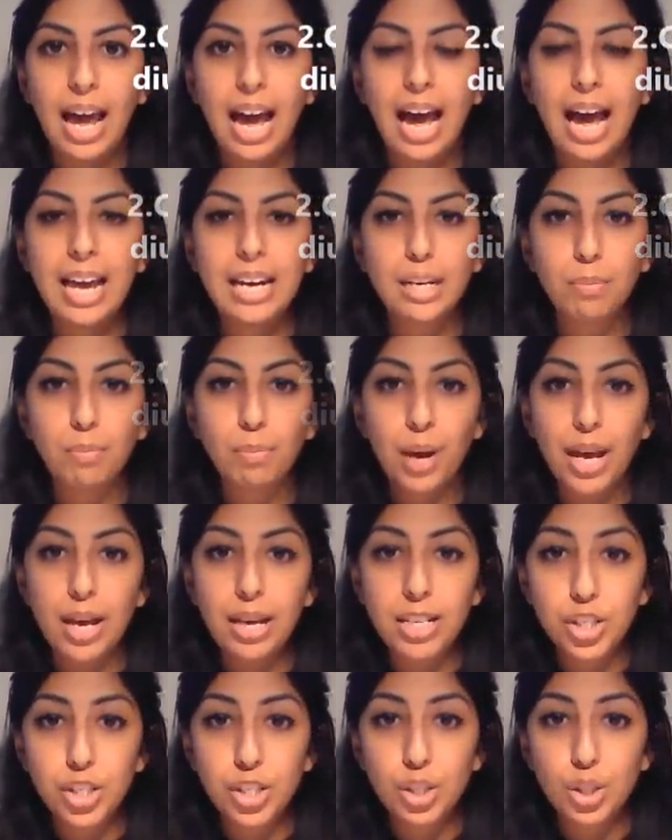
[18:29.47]
And in
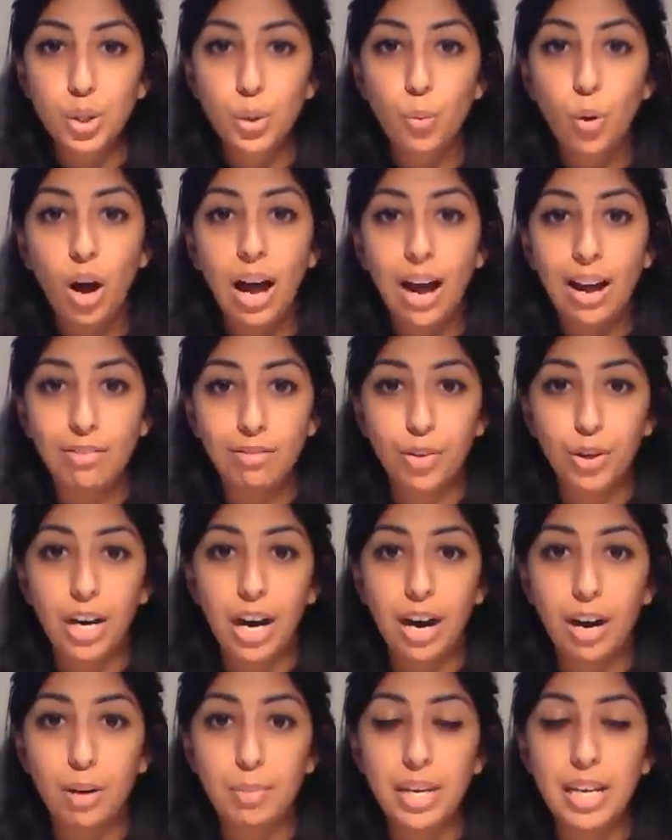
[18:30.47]
patients who are
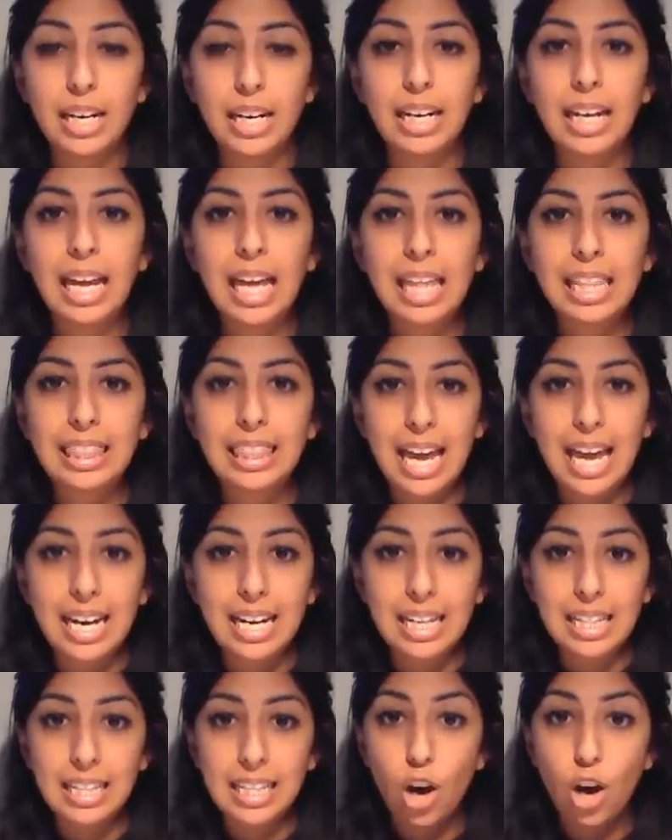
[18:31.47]
Afro-Caribbean,
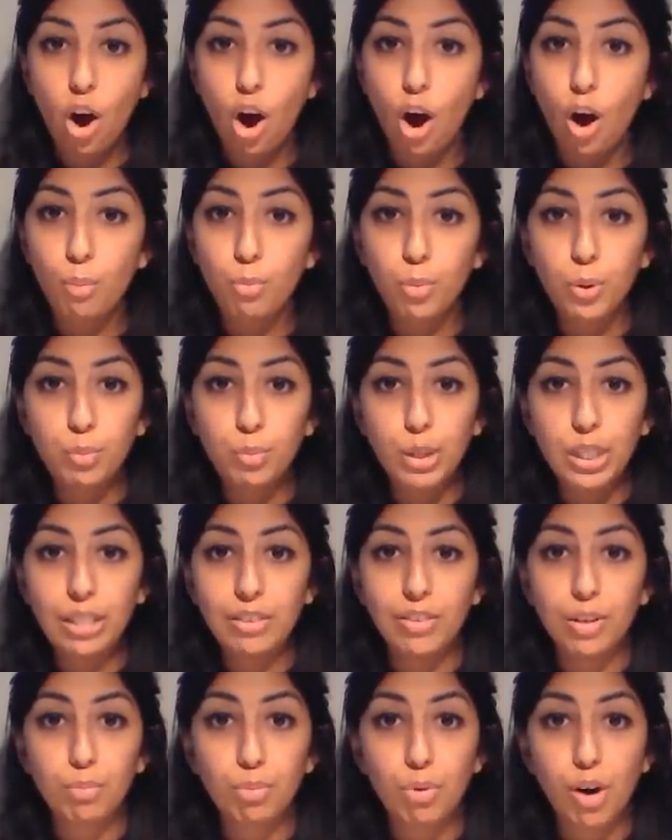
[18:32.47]
then the ARB would be
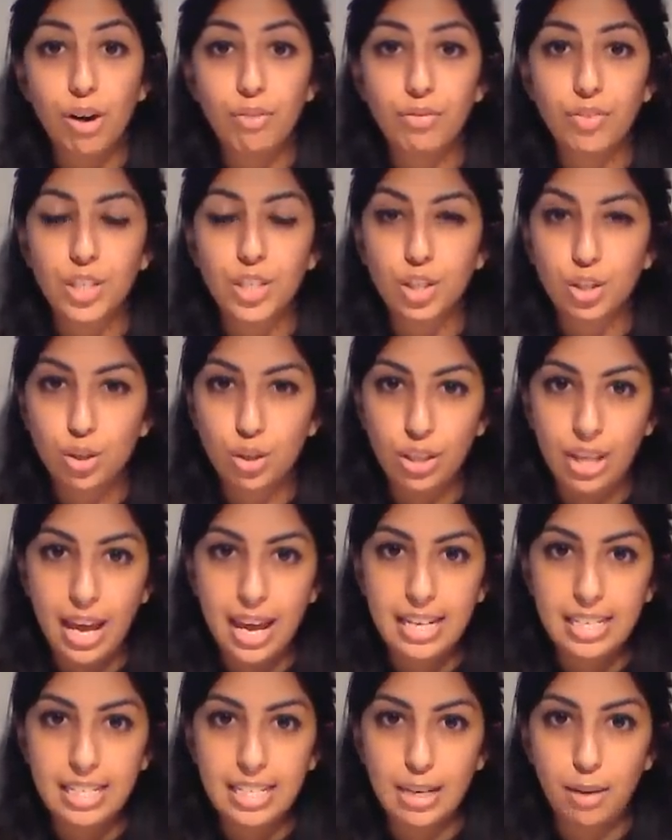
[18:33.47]
given in preference to the
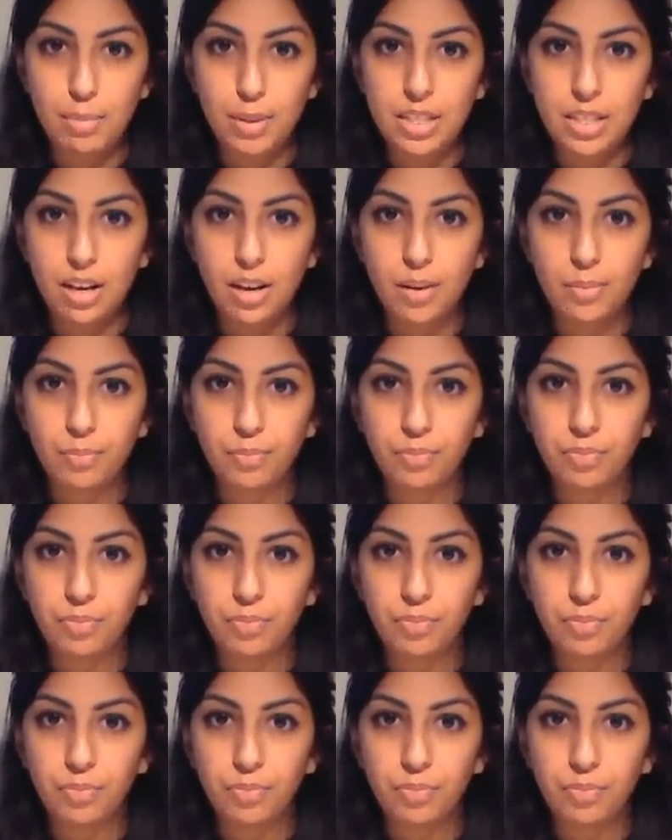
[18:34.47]
ACE inhibitor.